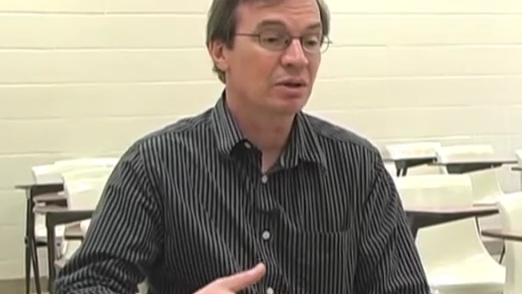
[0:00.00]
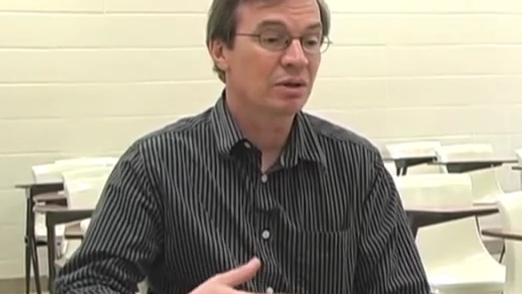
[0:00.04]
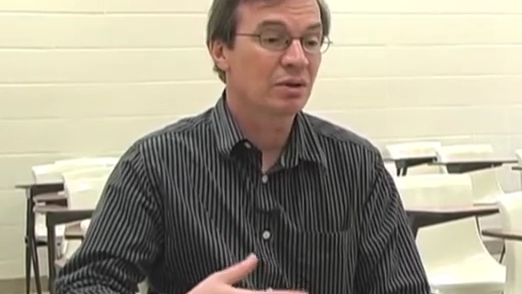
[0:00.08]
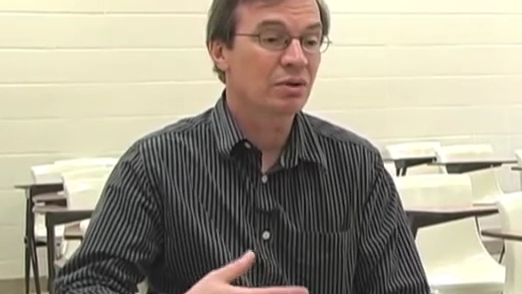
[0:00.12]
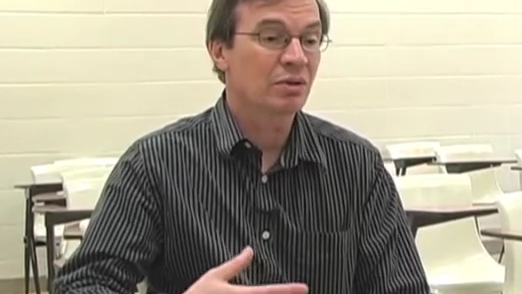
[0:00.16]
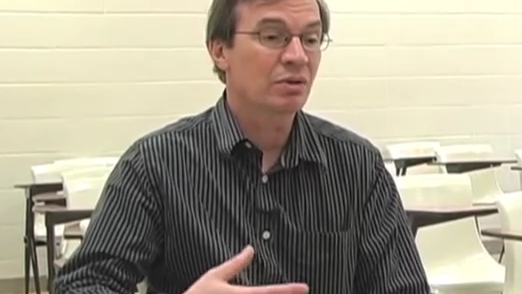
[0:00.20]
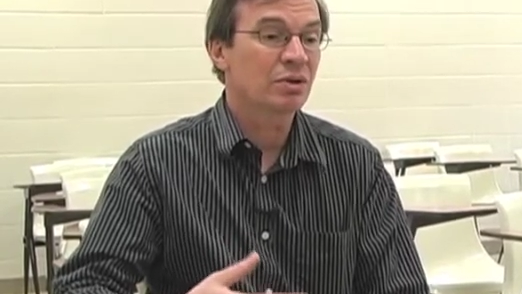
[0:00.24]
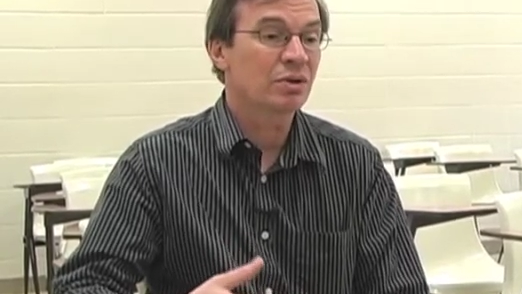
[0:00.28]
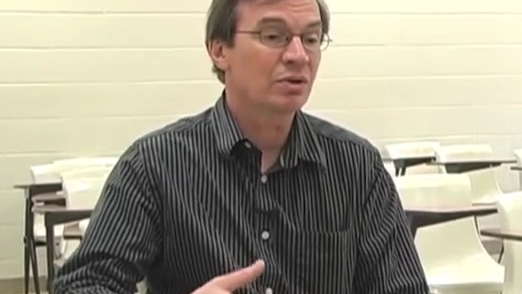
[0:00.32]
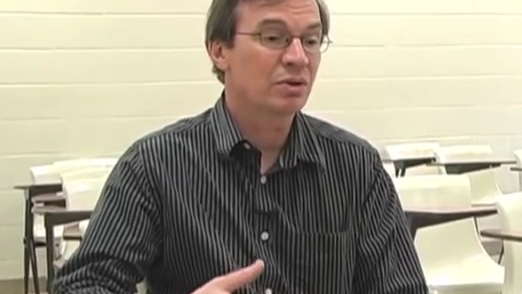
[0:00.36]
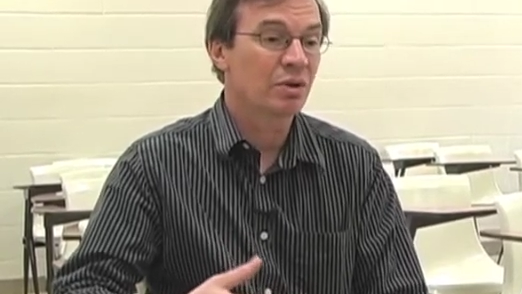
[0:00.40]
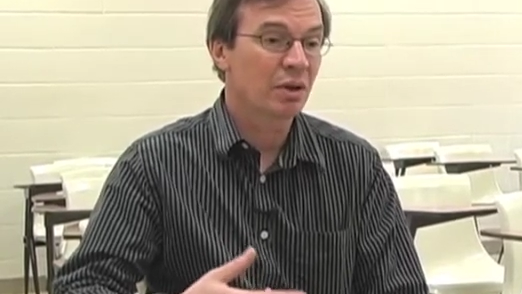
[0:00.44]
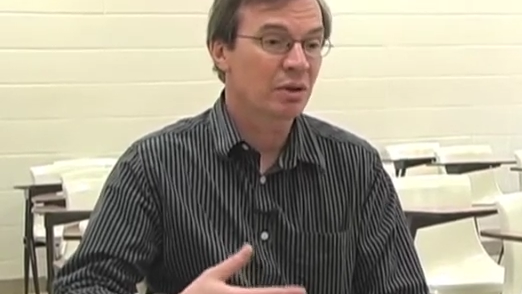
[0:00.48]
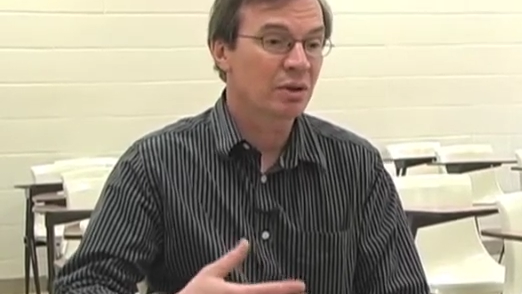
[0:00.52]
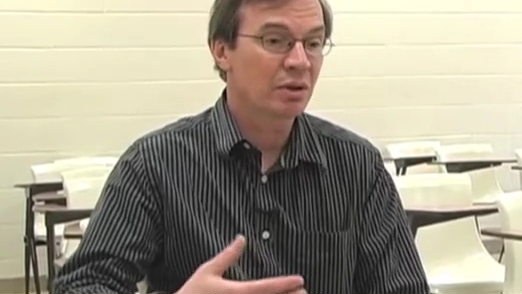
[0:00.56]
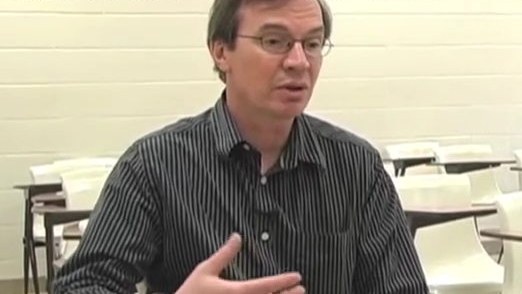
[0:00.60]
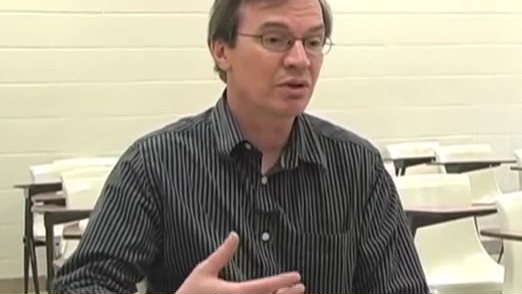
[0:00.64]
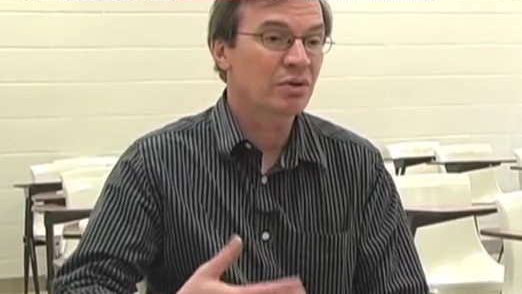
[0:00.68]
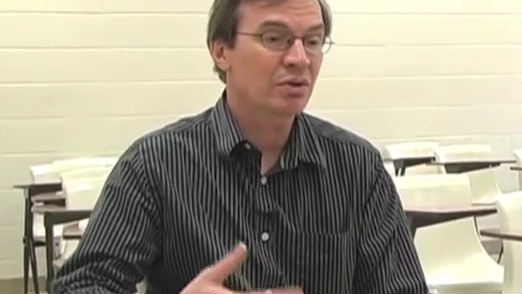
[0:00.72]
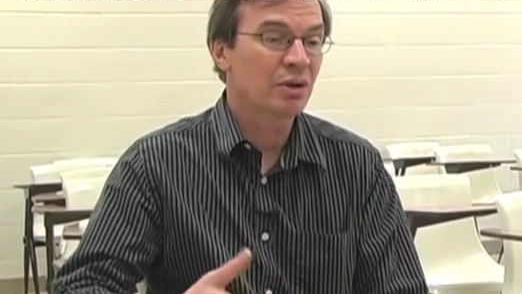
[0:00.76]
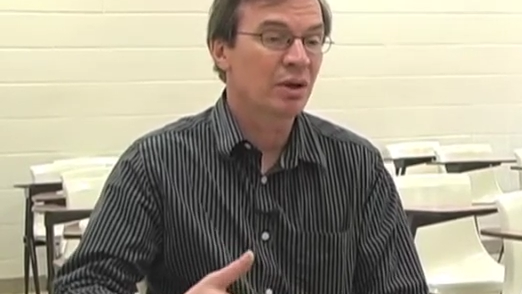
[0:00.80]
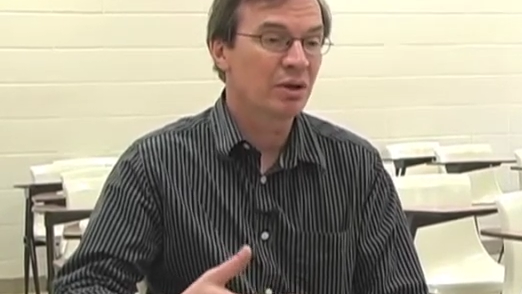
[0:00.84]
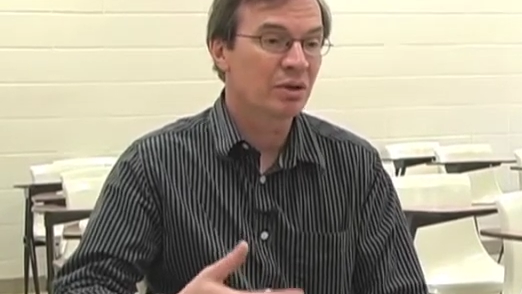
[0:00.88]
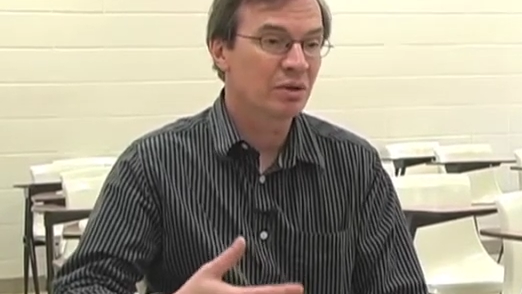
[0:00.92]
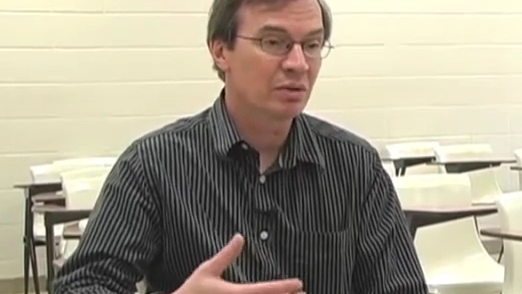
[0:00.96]
And you are trying to
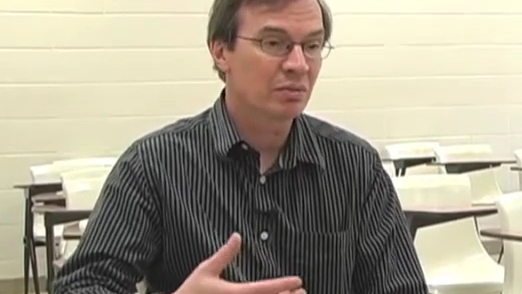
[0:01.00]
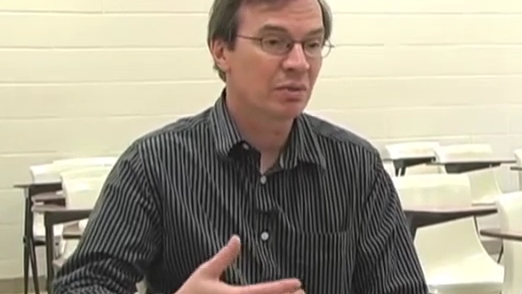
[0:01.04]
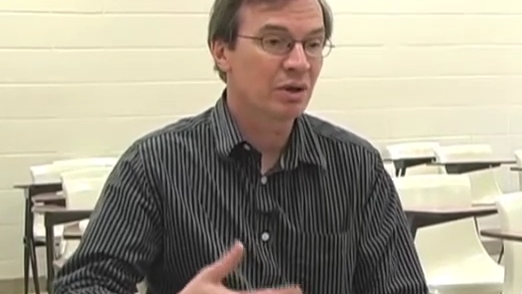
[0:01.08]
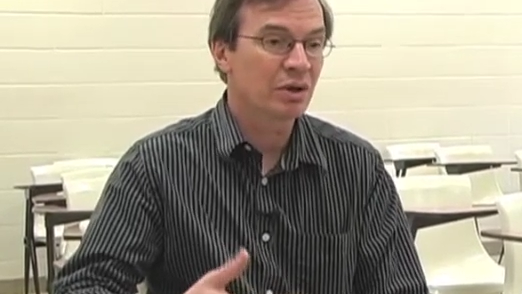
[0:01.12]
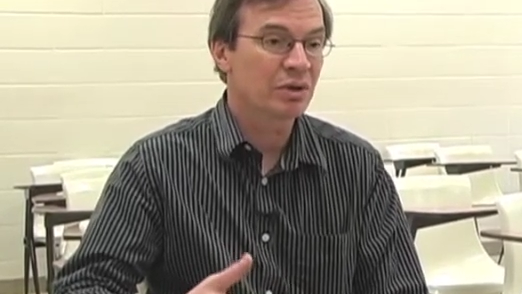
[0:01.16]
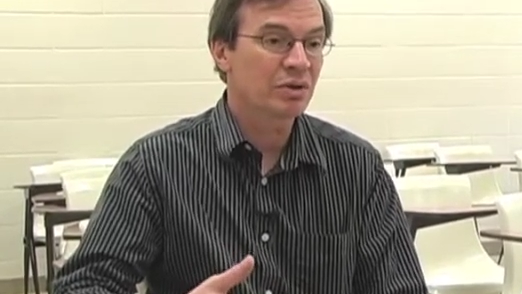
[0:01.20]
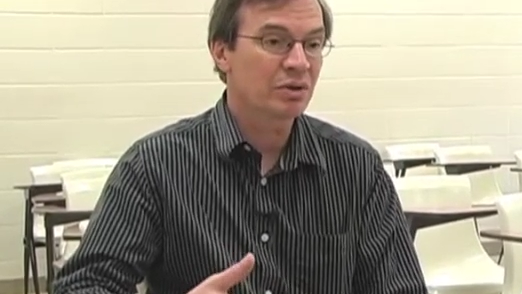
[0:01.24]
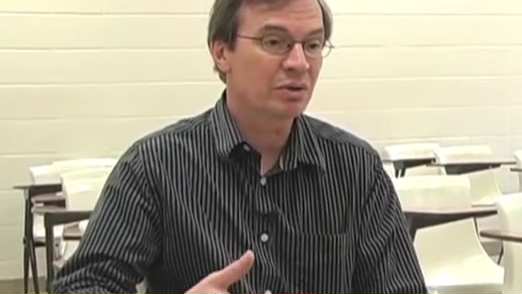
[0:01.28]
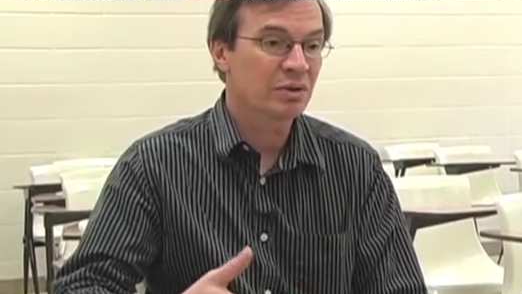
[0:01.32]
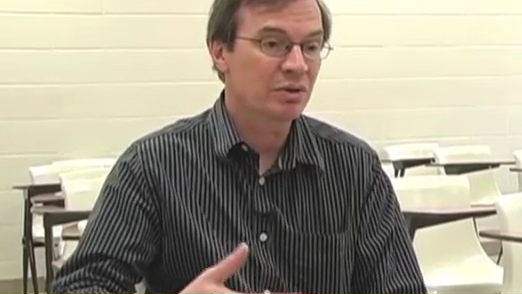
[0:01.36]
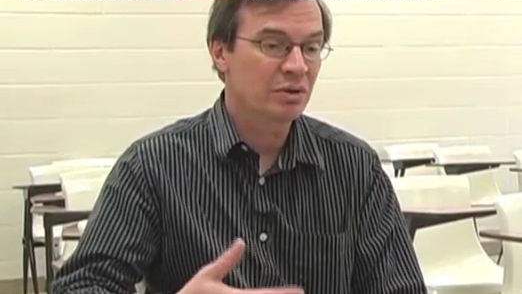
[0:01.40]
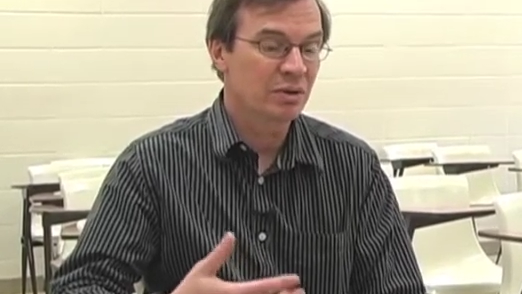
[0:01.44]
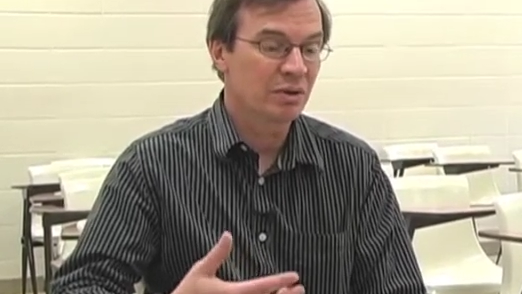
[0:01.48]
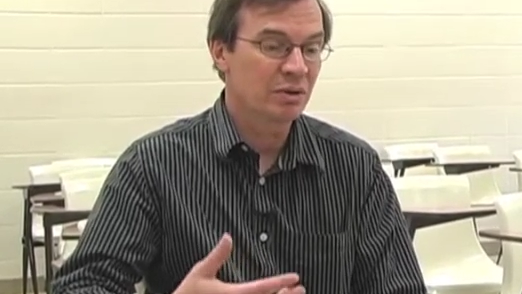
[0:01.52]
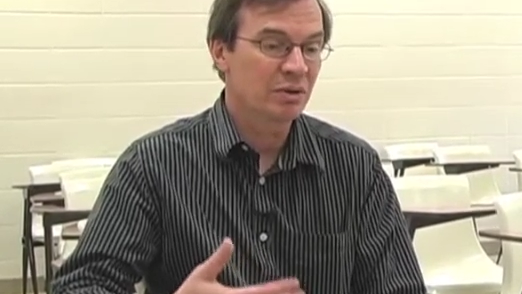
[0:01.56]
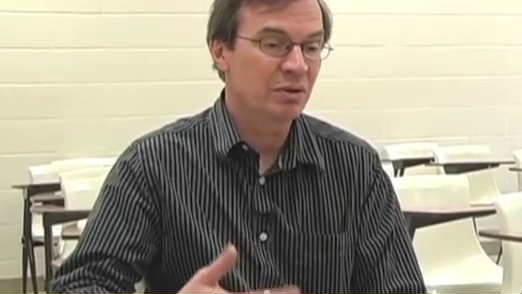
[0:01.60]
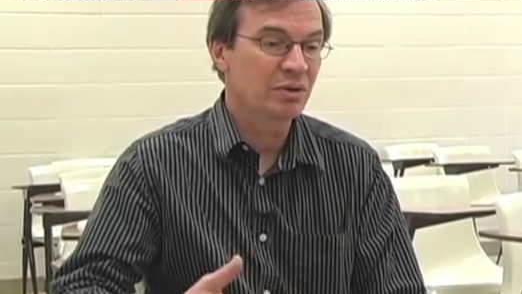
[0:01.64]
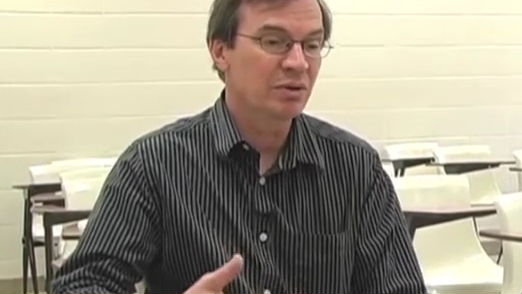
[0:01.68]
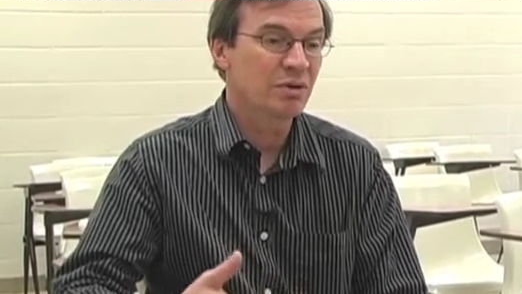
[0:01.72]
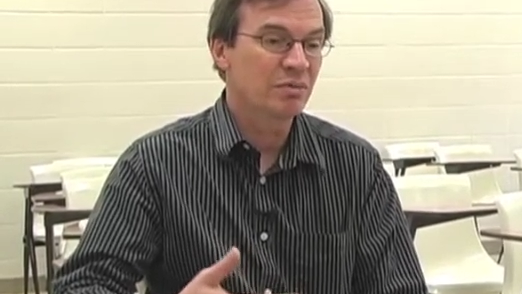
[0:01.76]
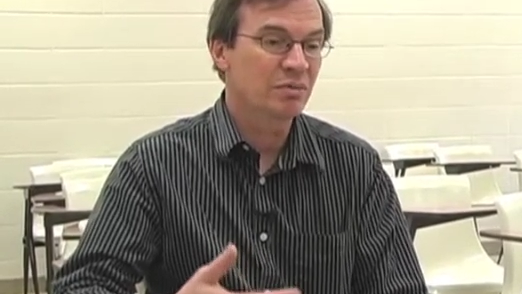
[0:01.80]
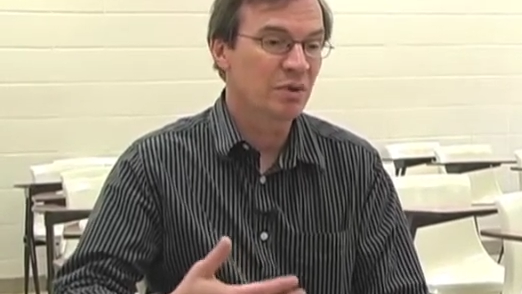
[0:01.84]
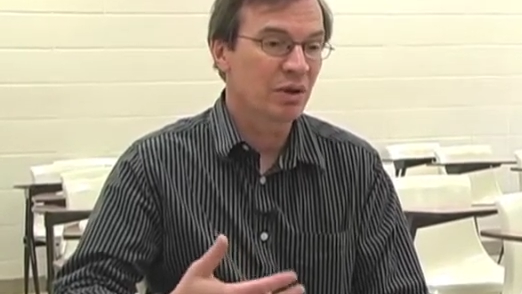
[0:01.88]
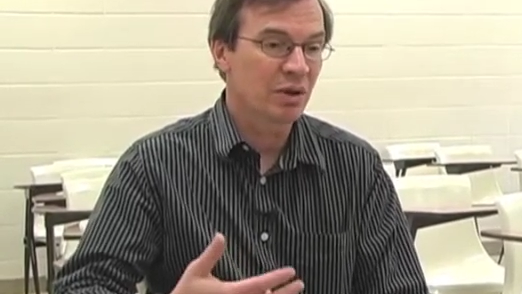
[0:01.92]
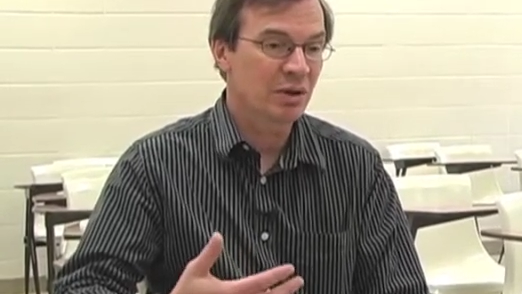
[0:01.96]
train your muscles to use them